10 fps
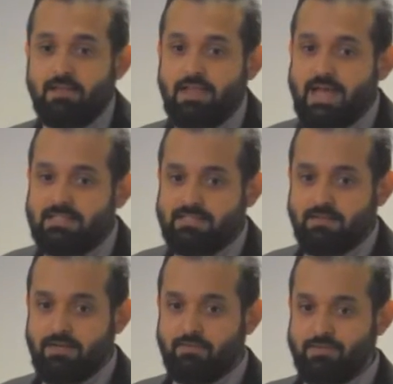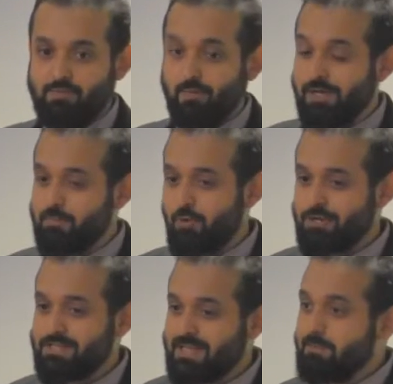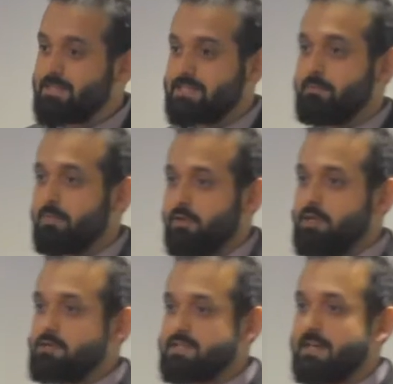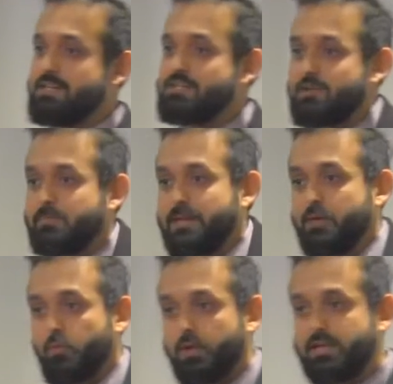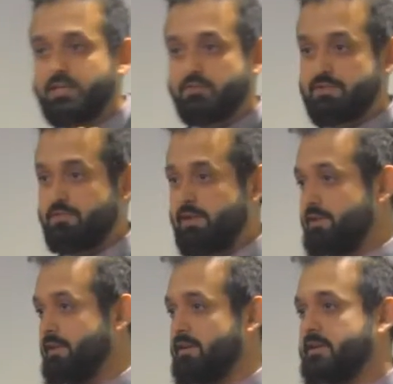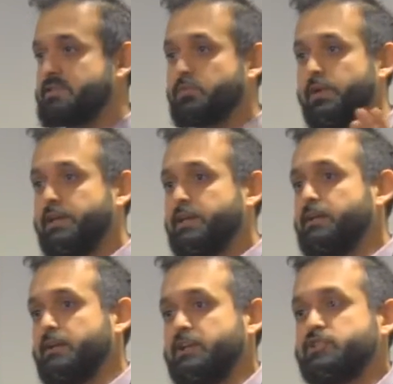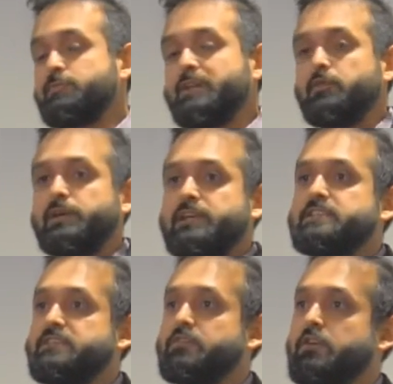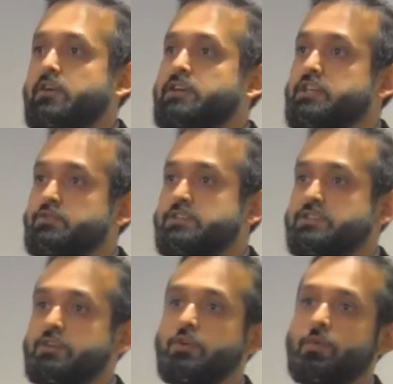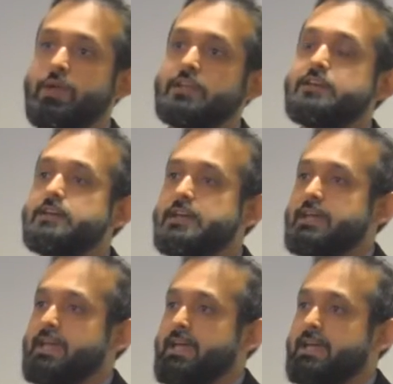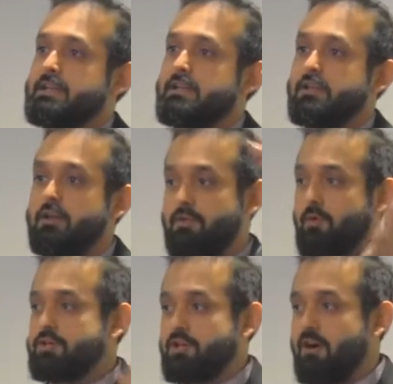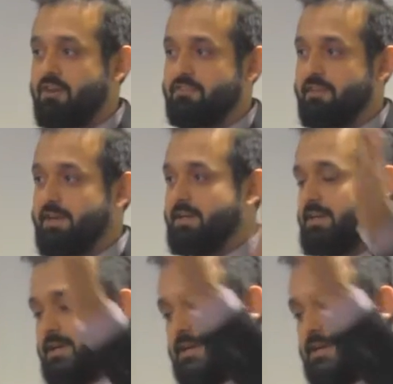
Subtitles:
the last thing, which is really important, is keep it simple. Your site should be really user-friendly. It should be really easy for a user to go in and look what you're offering,